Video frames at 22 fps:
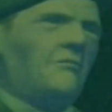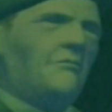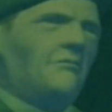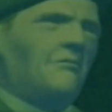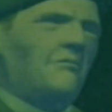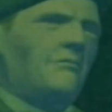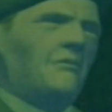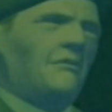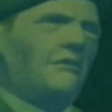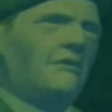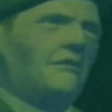
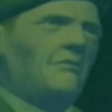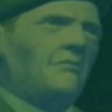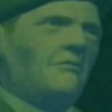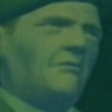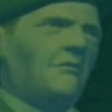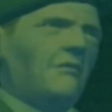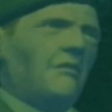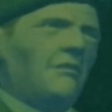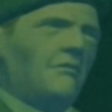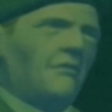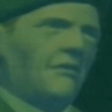but
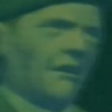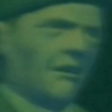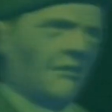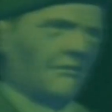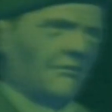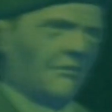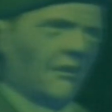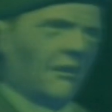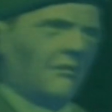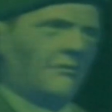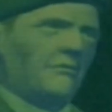sometimes that's
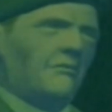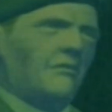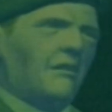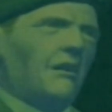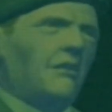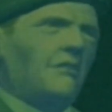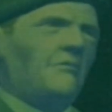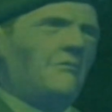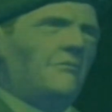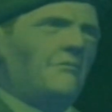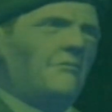not
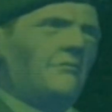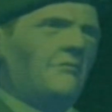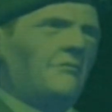enough.